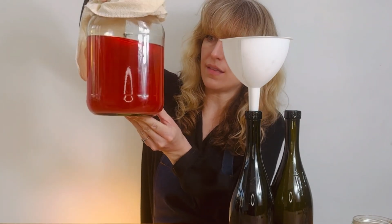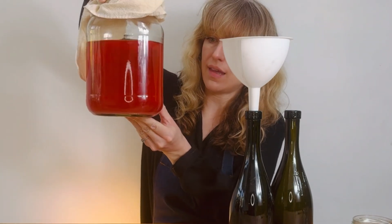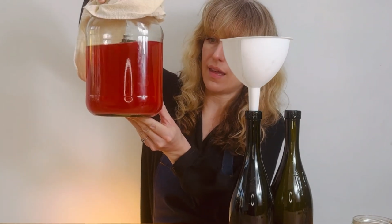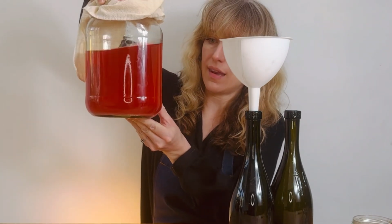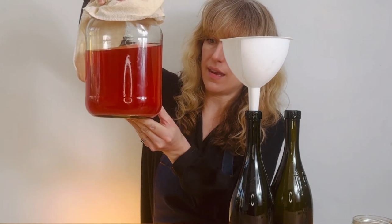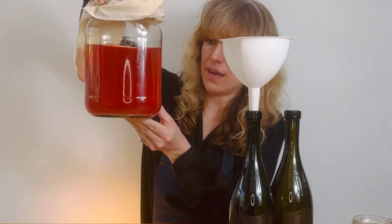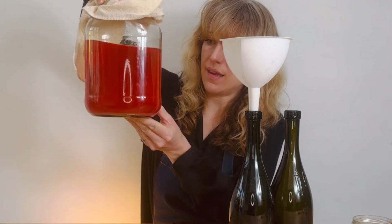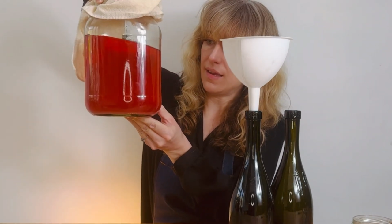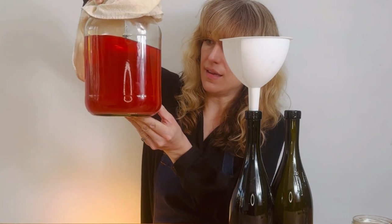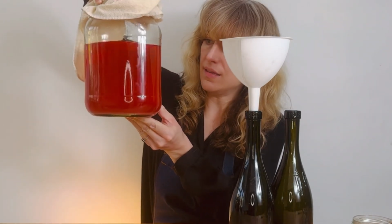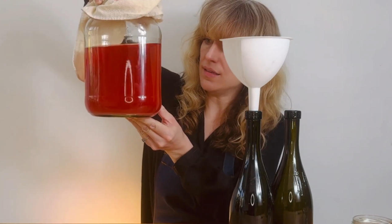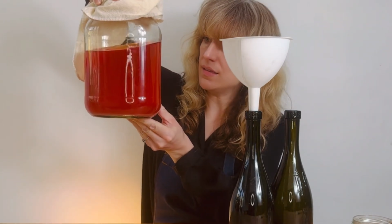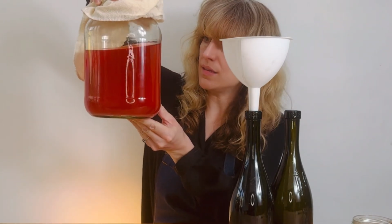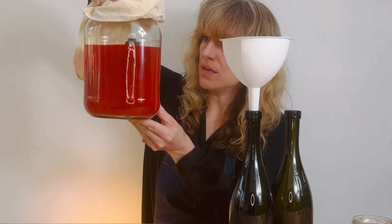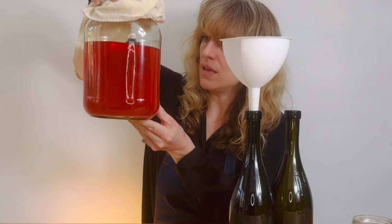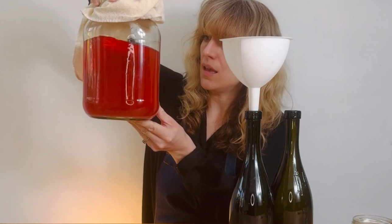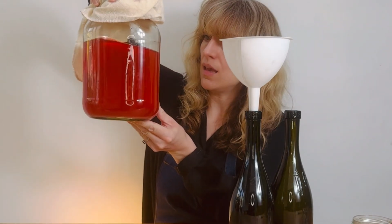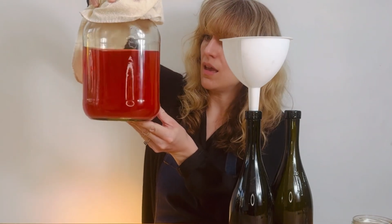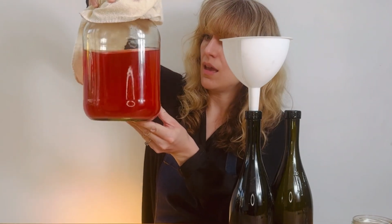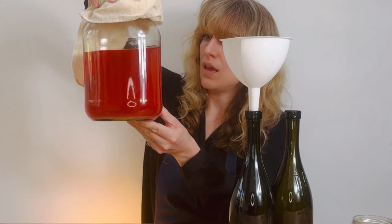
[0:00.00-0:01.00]
that is.
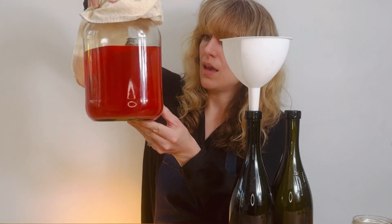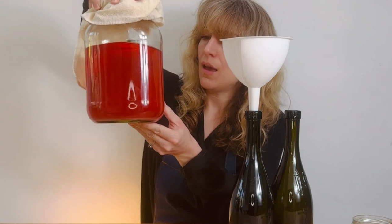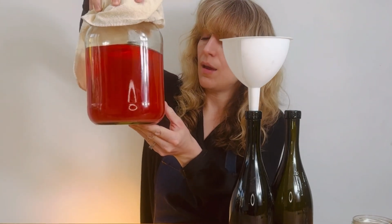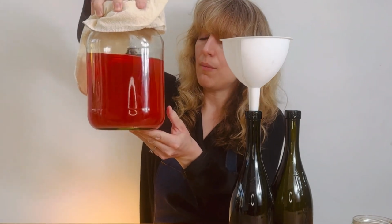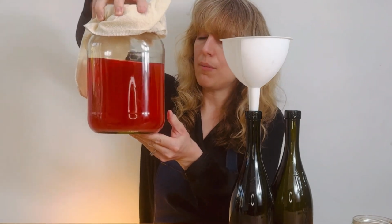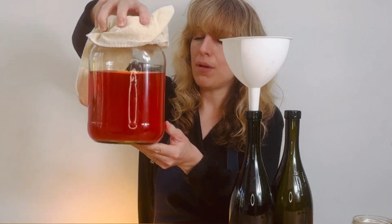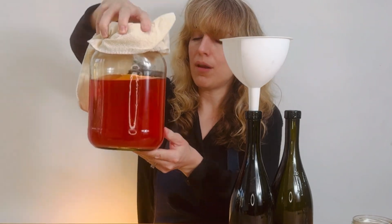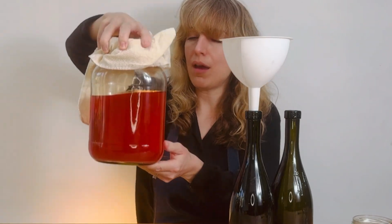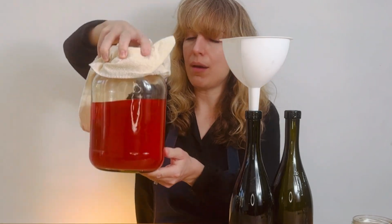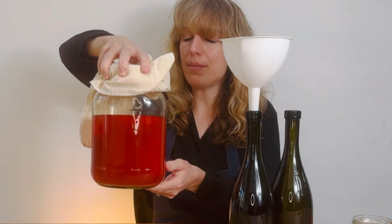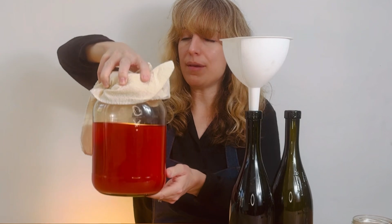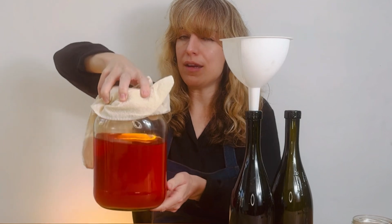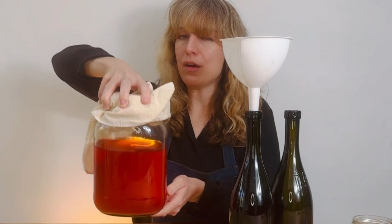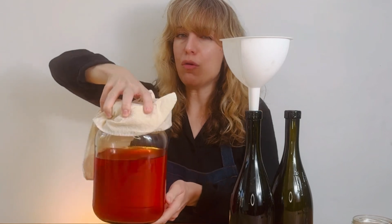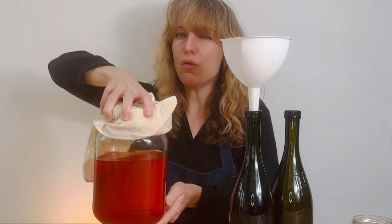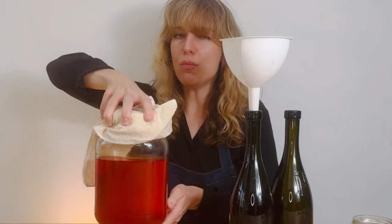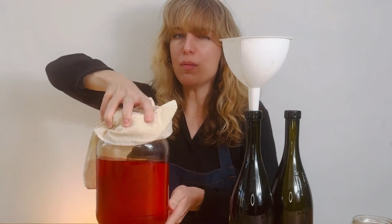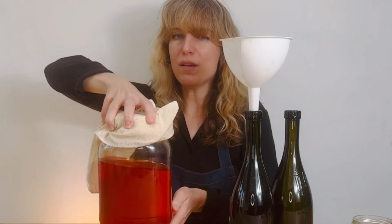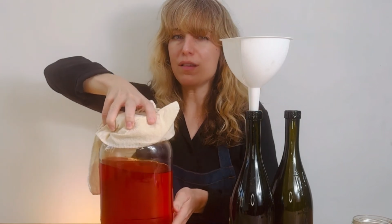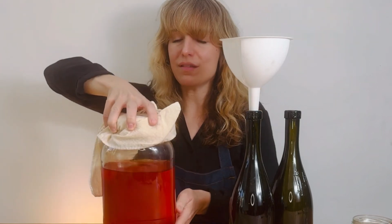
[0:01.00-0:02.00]
But I mean,
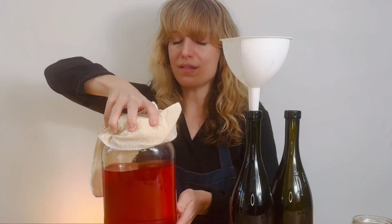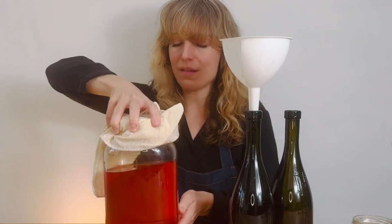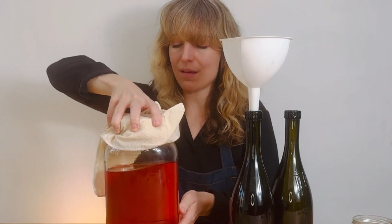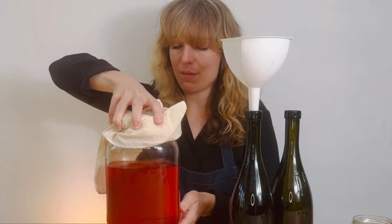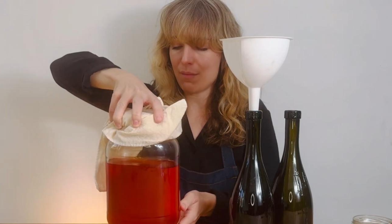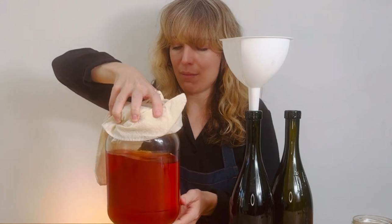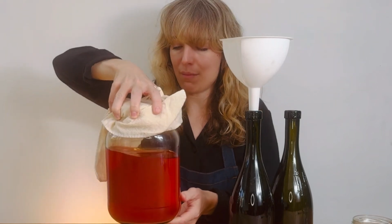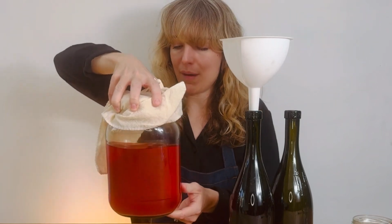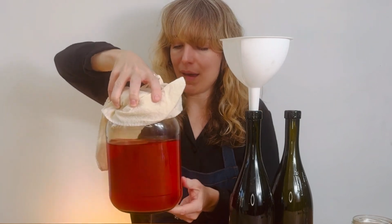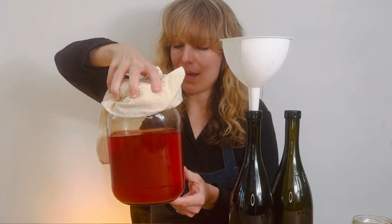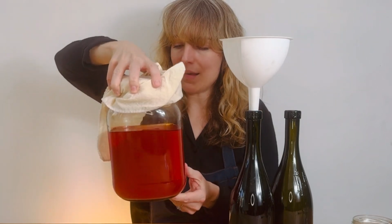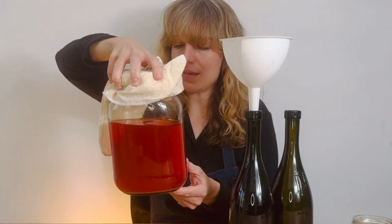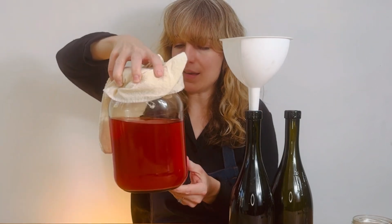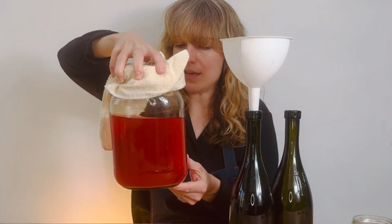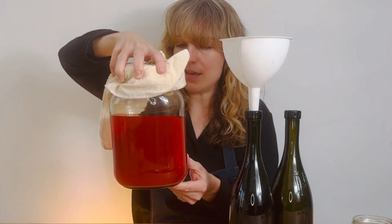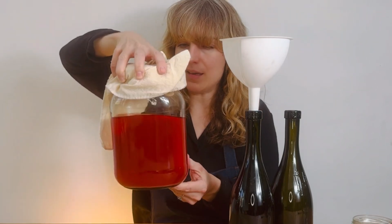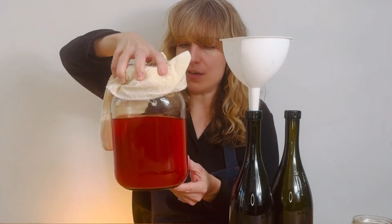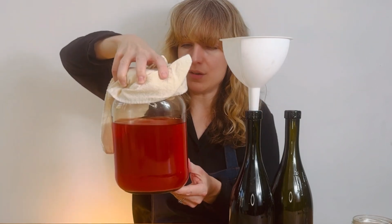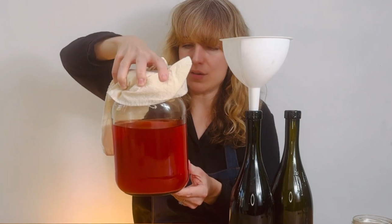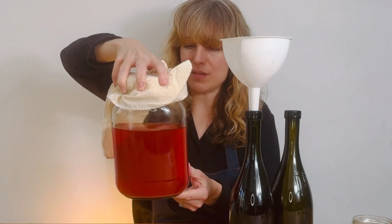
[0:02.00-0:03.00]
almost
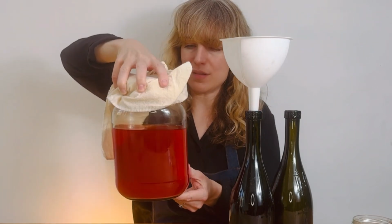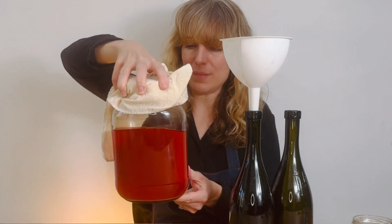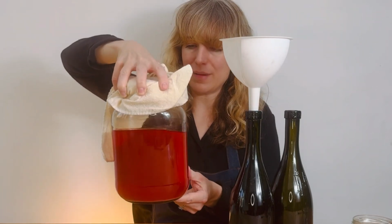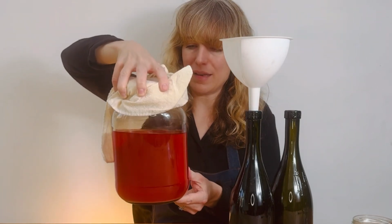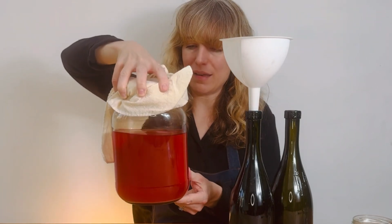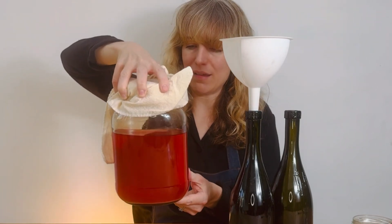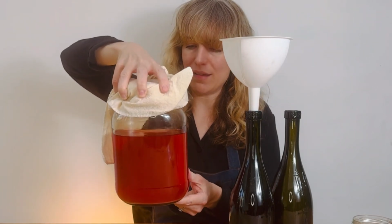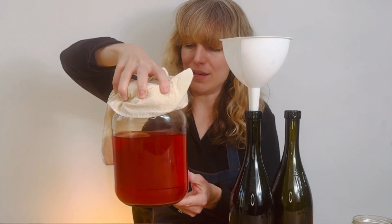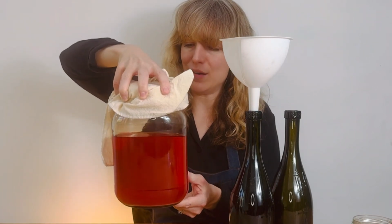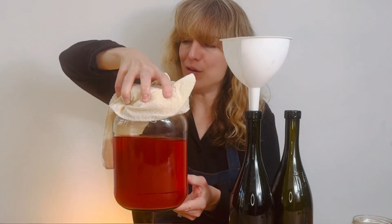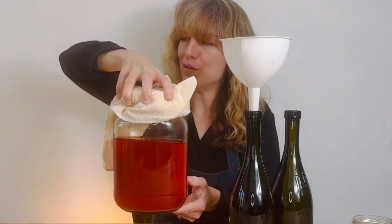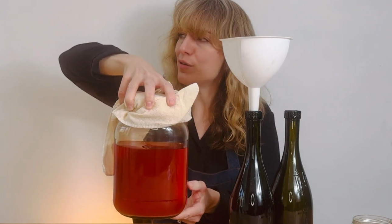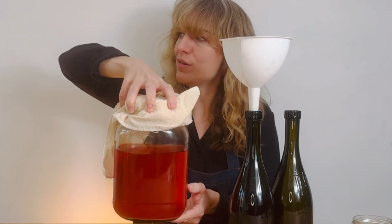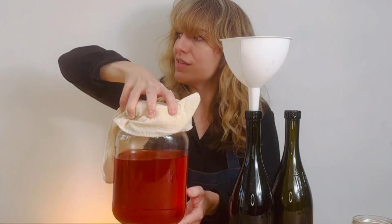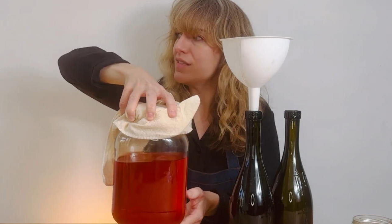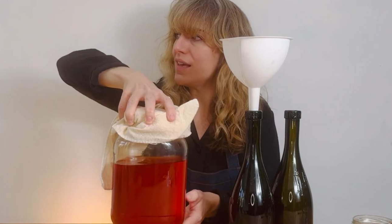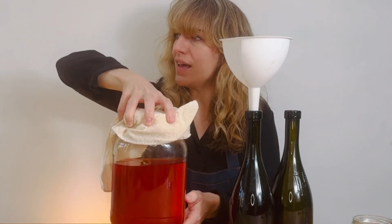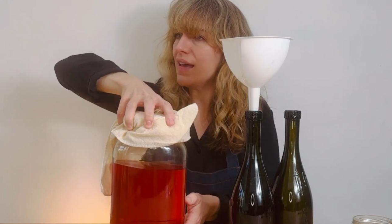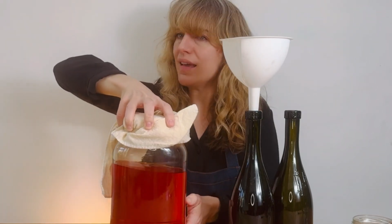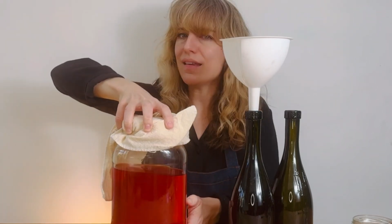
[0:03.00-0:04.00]
madly, it looks a bit like
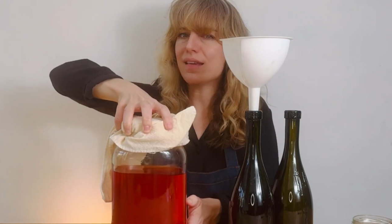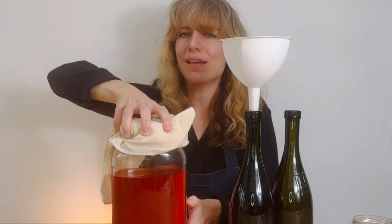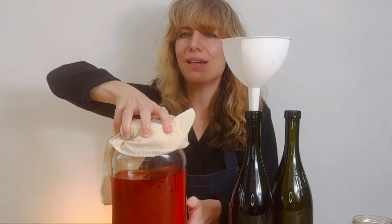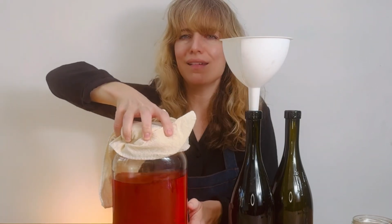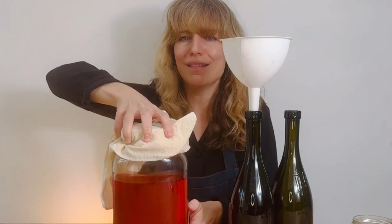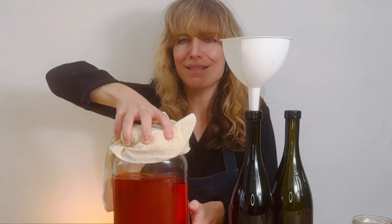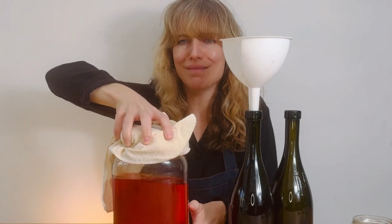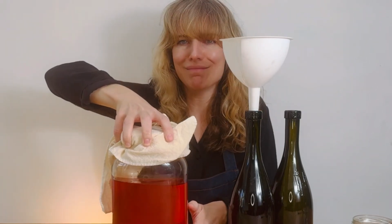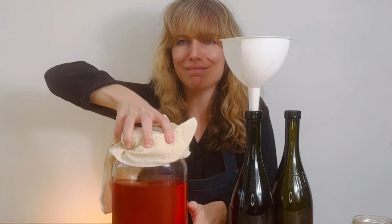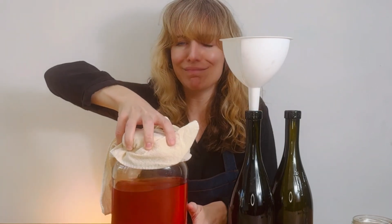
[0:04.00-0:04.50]
Lucozade.